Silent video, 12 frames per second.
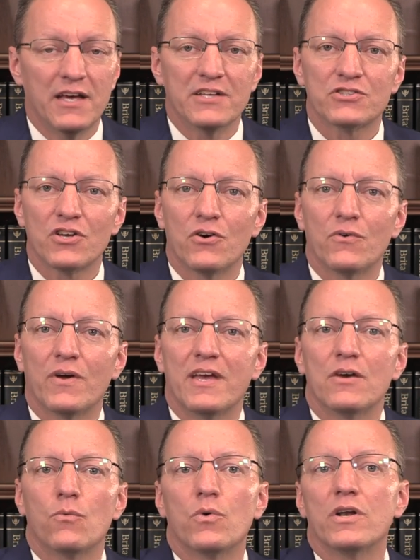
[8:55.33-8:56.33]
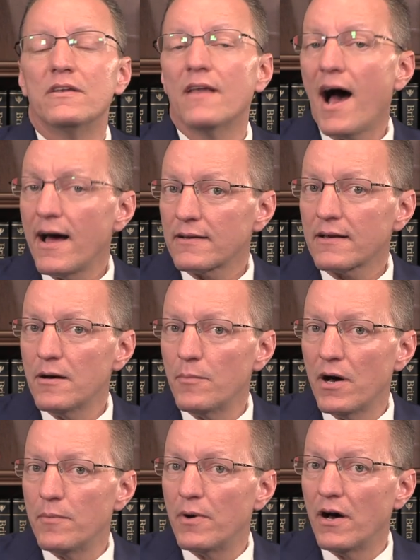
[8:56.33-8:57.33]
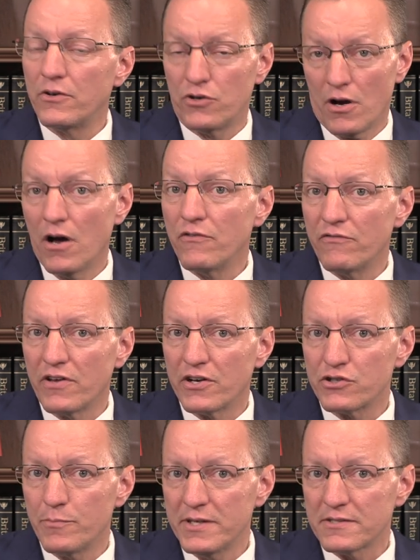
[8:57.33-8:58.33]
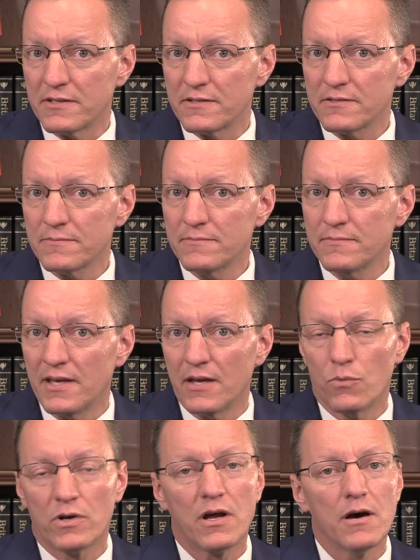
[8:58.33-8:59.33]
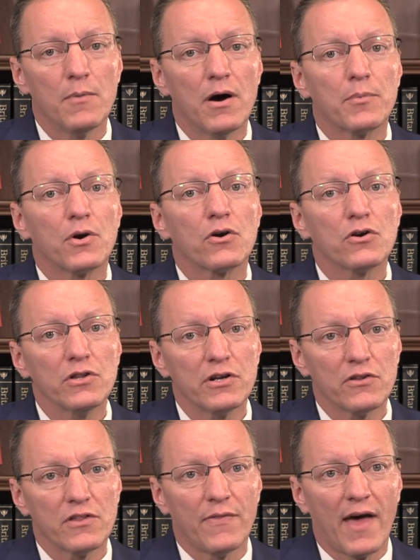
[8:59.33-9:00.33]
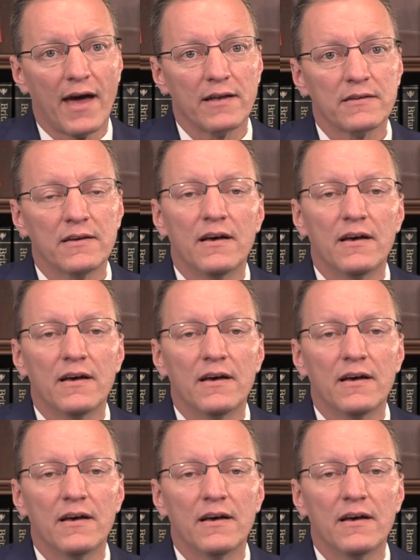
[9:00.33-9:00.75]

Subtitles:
So it would not come up under unfinished business. It would come up earlier than that